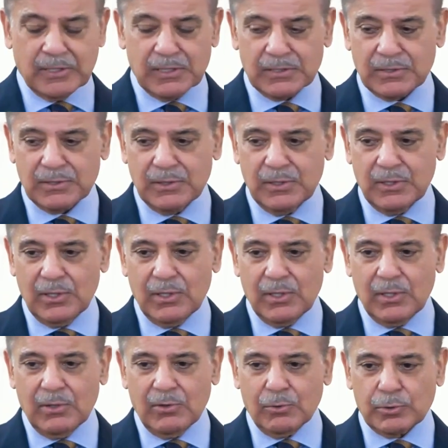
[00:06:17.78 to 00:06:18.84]
workers,
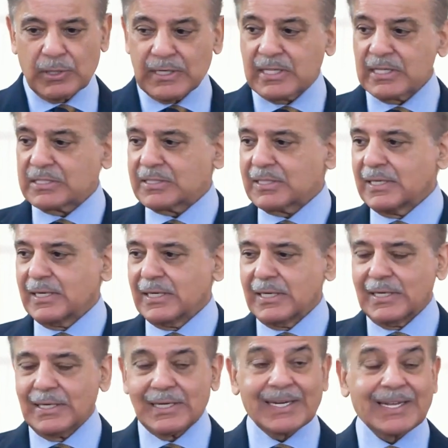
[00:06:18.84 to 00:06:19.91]
who did this
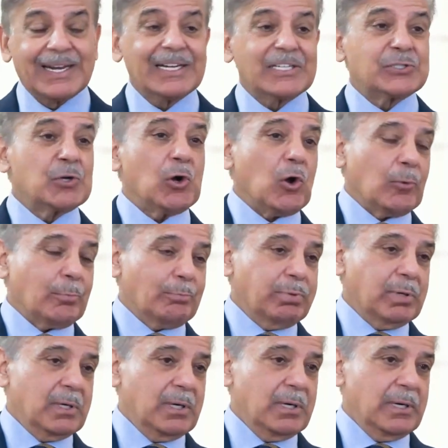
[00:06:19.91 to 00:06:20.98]
great job,